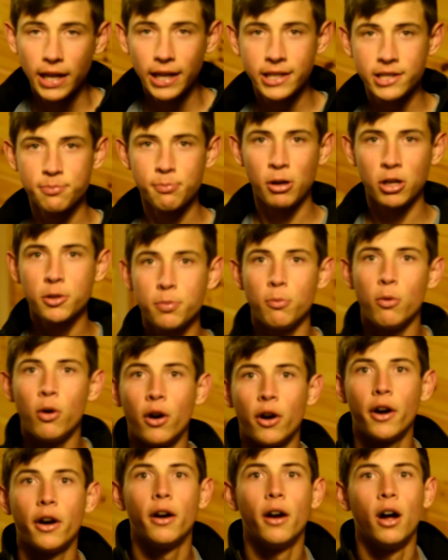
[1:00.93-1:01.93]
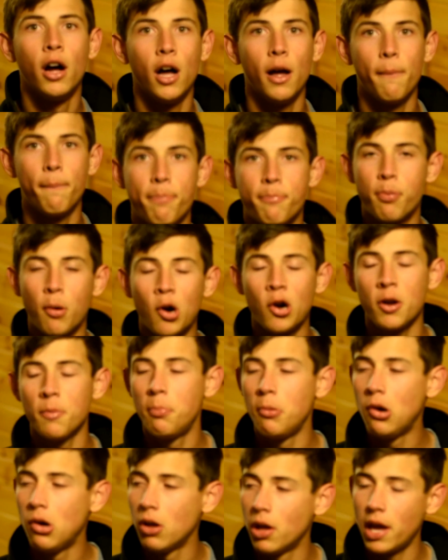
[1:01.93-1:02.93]
it's much more uh,
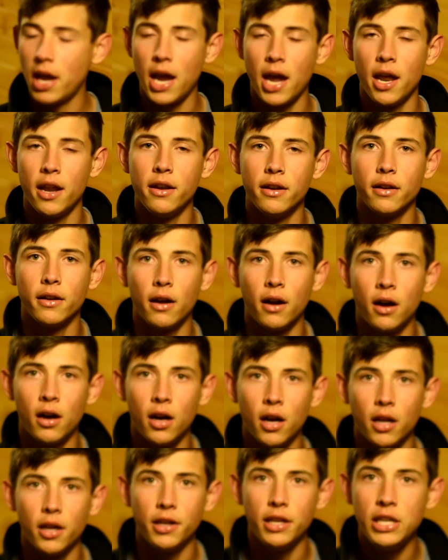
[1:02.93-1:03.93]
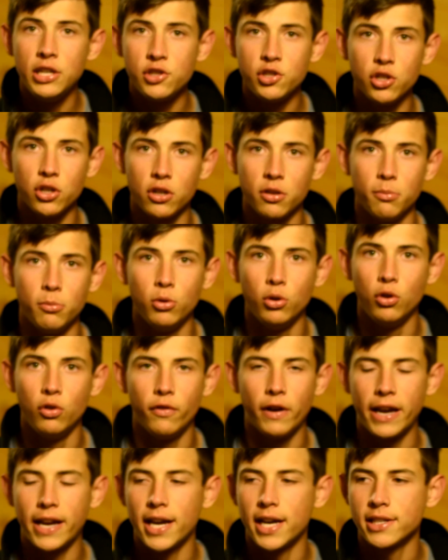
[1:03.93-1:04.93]
portable and uh, easier to move,
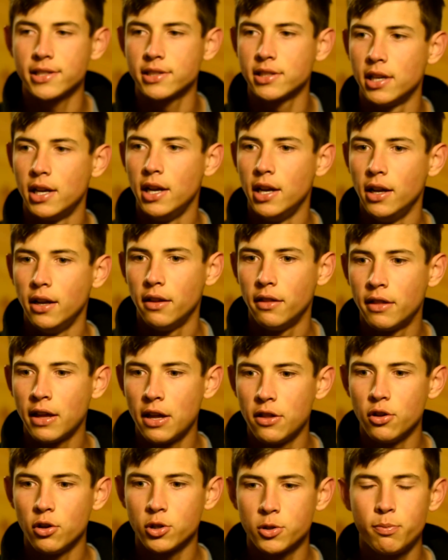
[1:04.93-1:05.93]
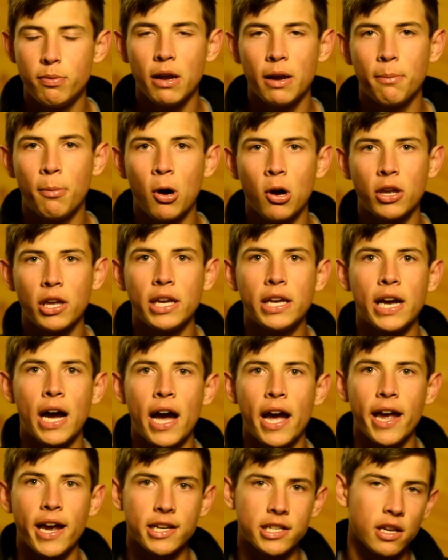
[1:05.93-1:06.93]
I guess, than those big bulky
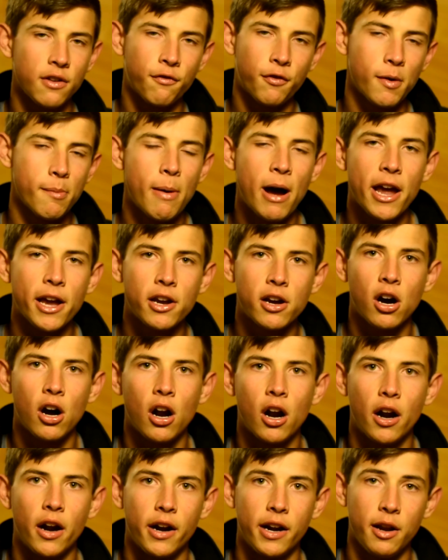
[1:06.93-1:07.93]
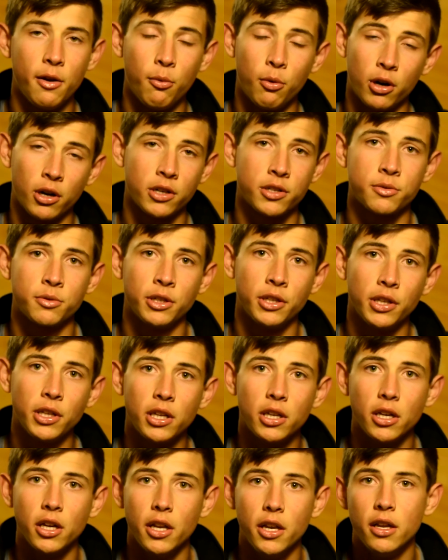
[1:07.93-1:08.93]
kayaks. And for my car, it works really
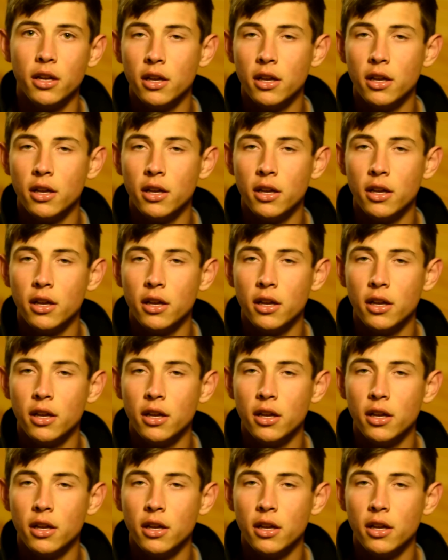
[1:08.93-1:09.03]
good.